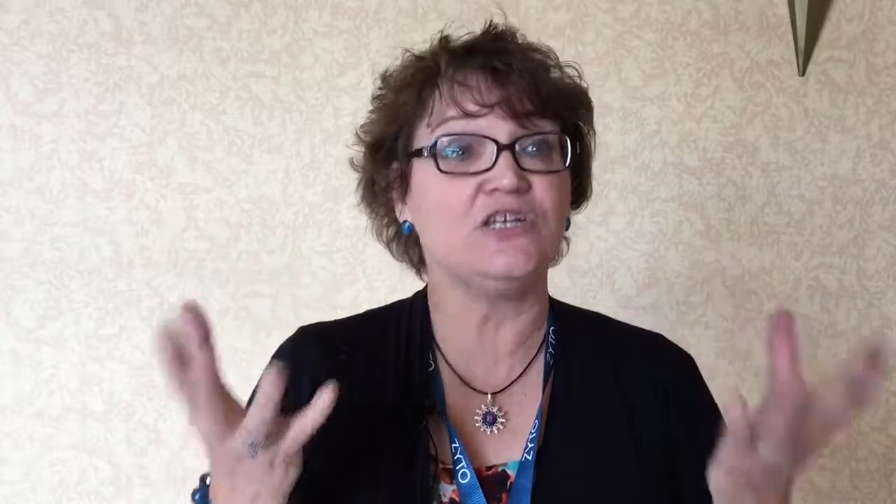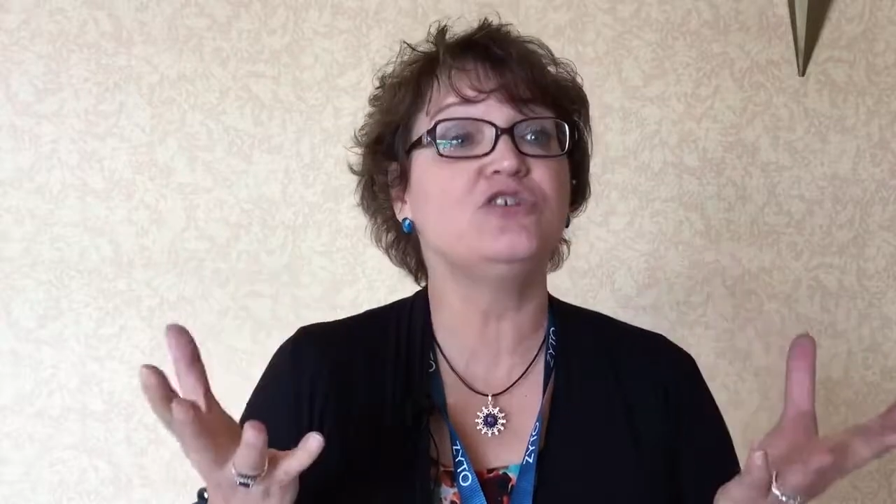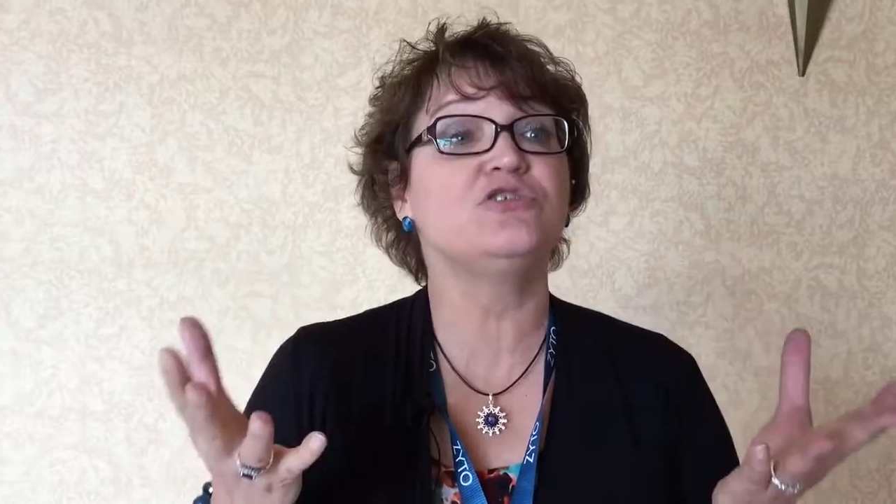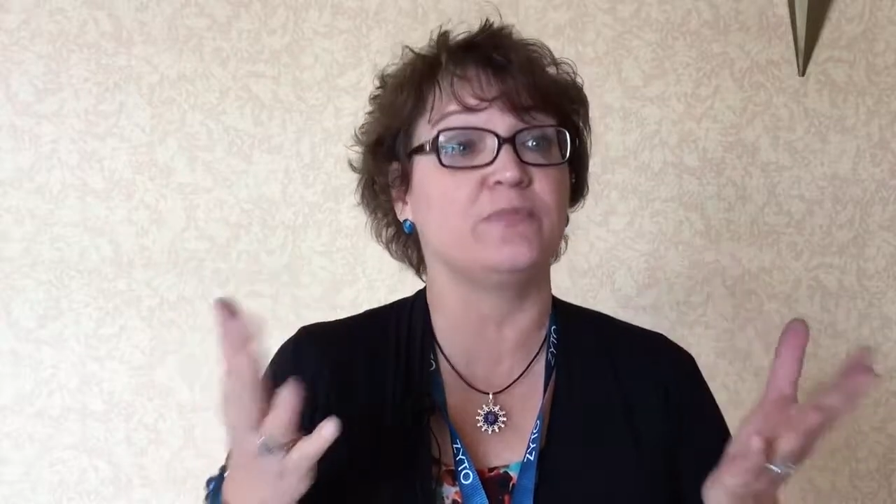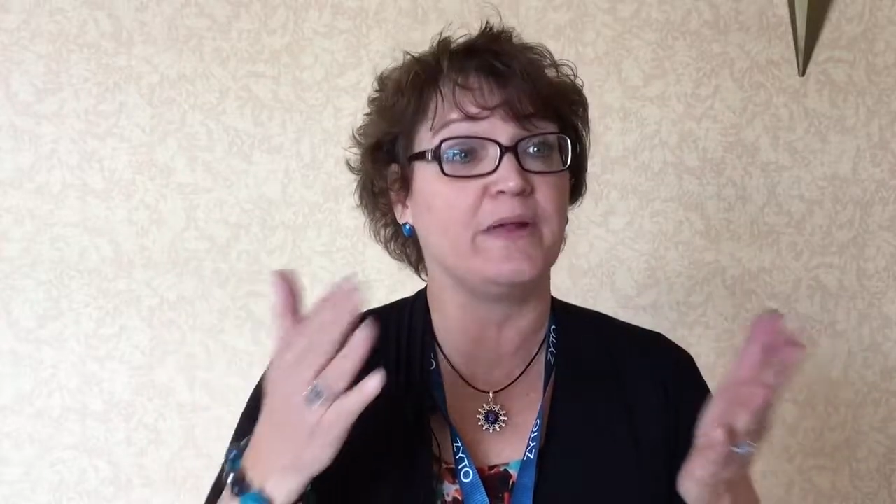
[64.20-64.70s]
to
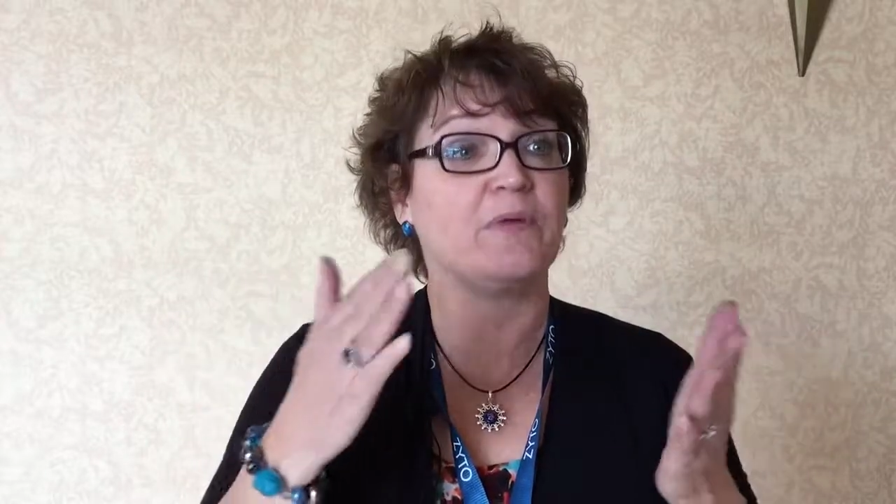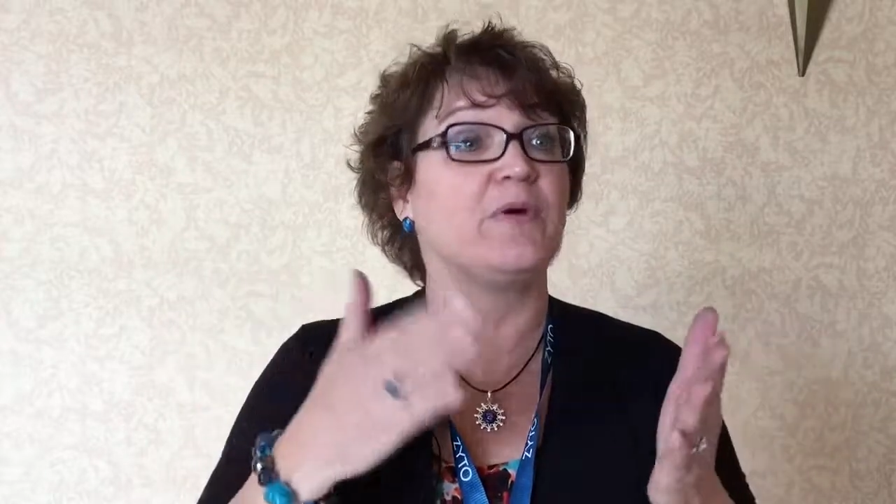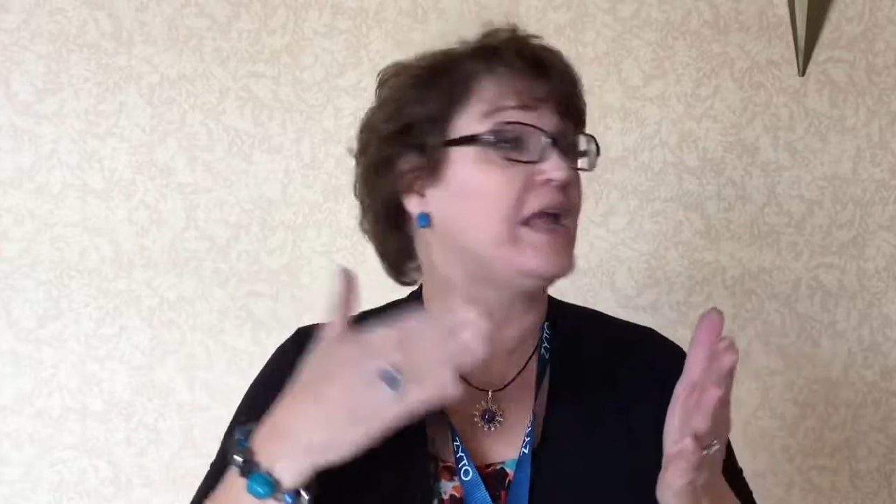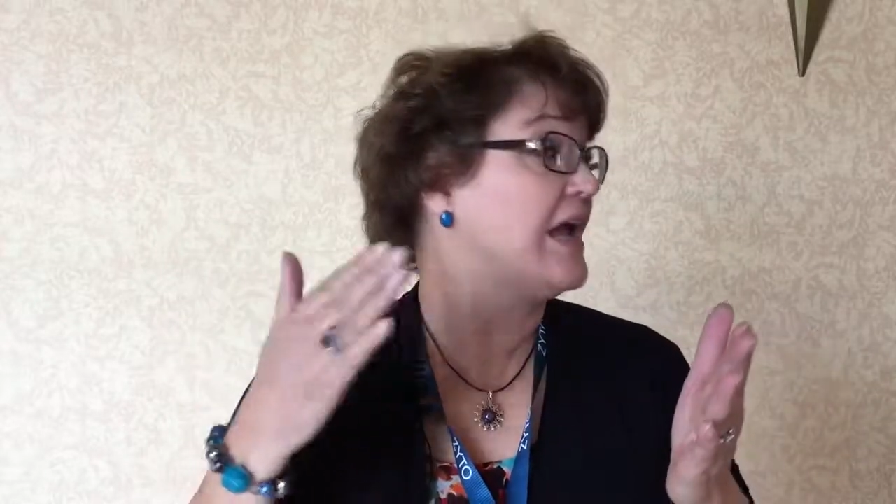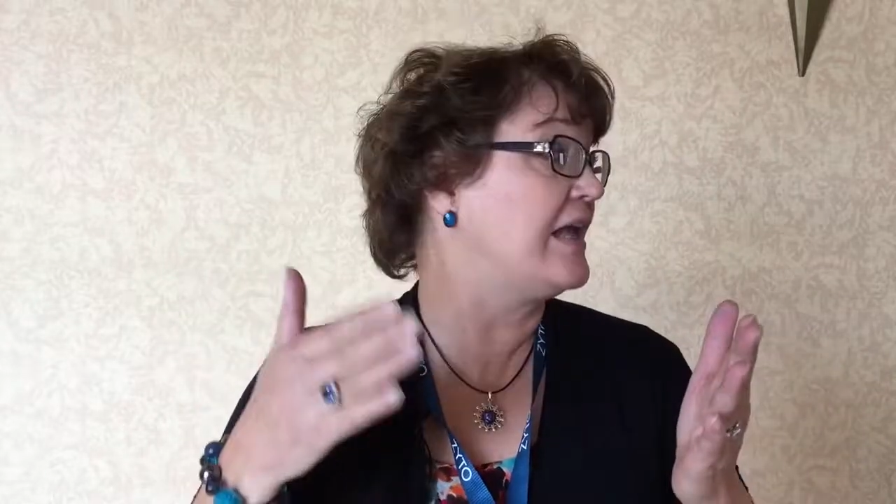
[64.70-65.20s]
use them. But I
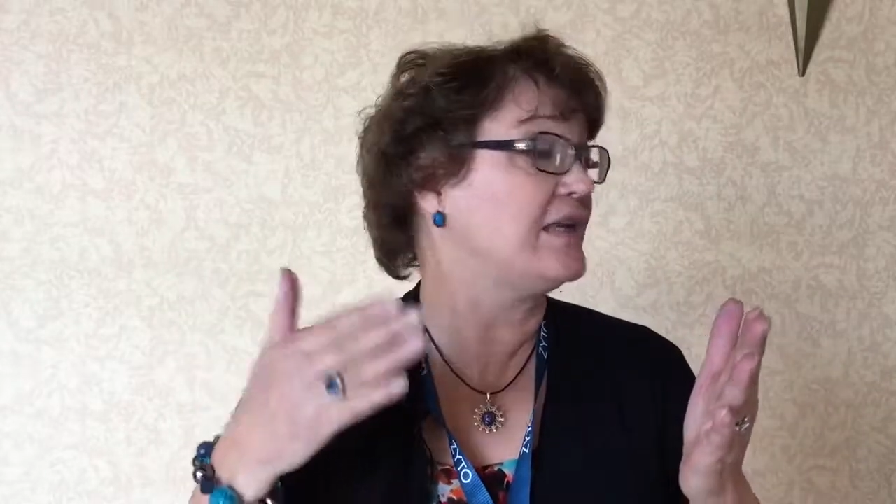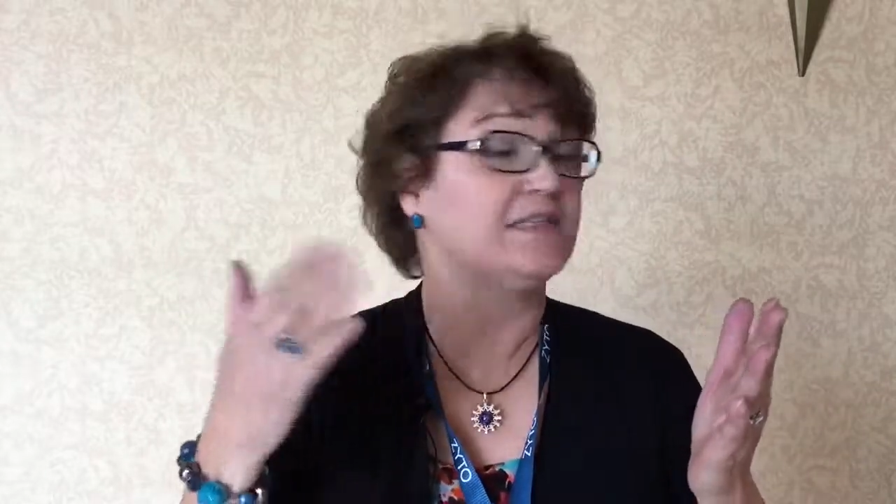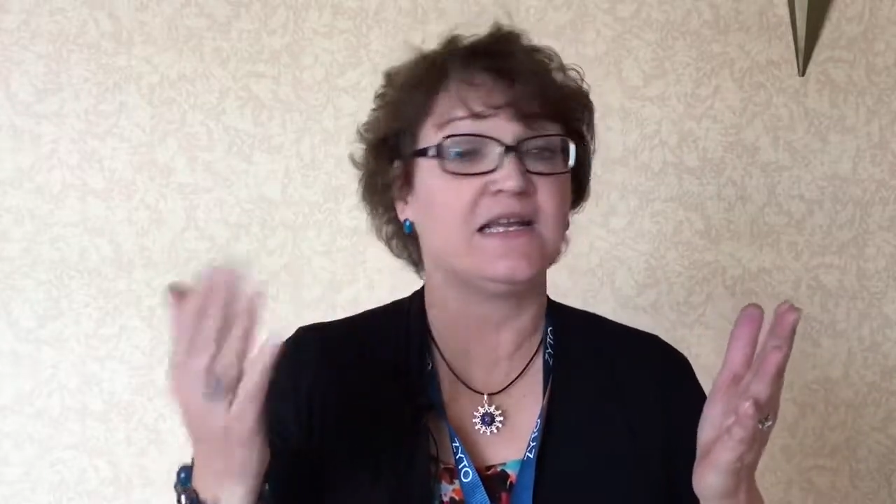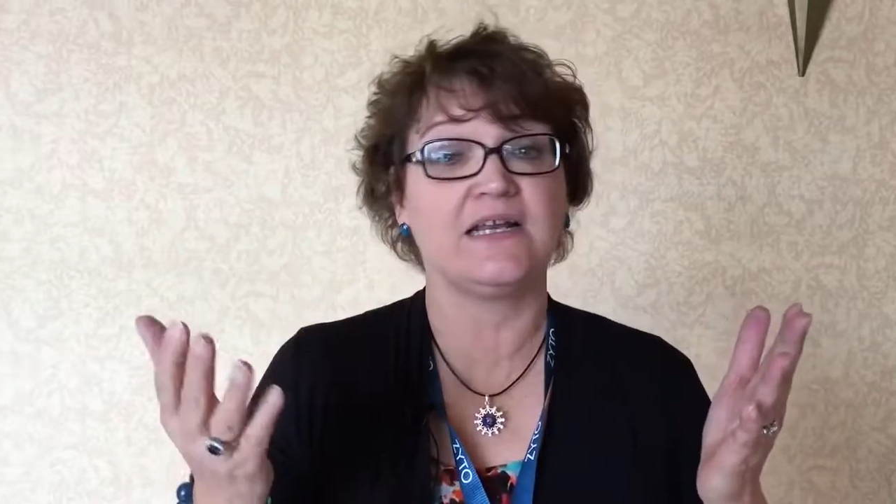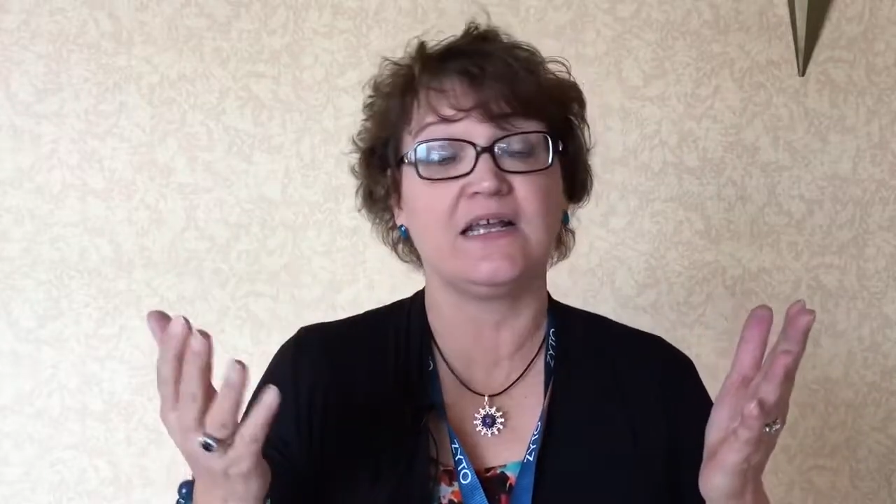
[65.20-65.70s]
went ahead and
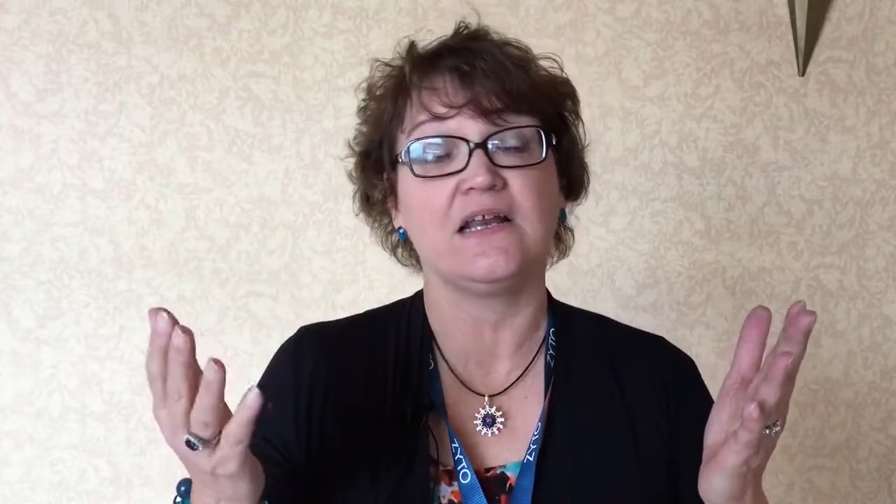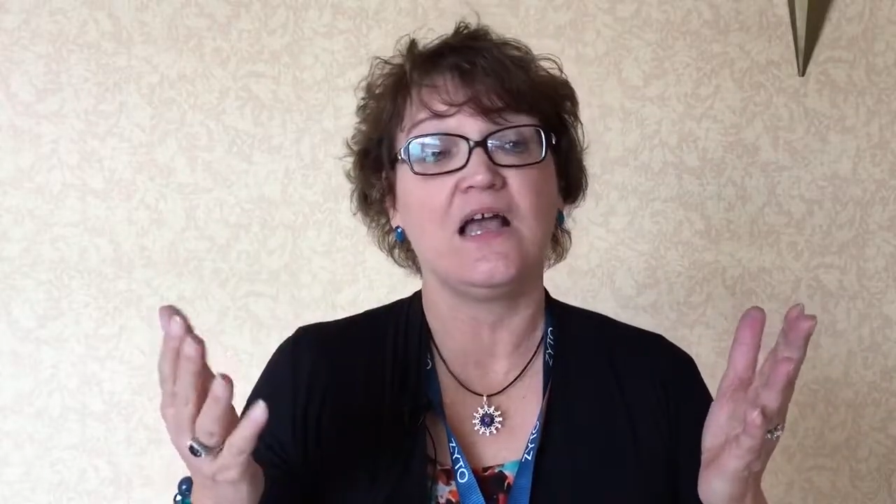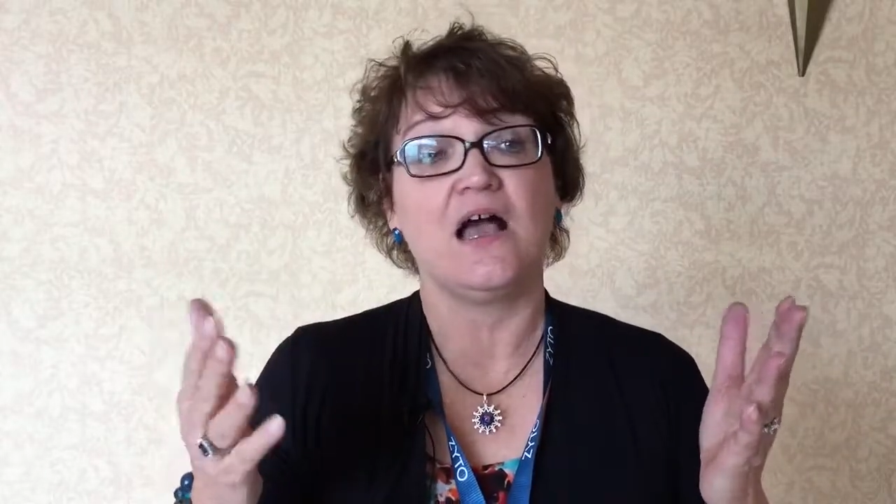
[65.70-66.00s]
did it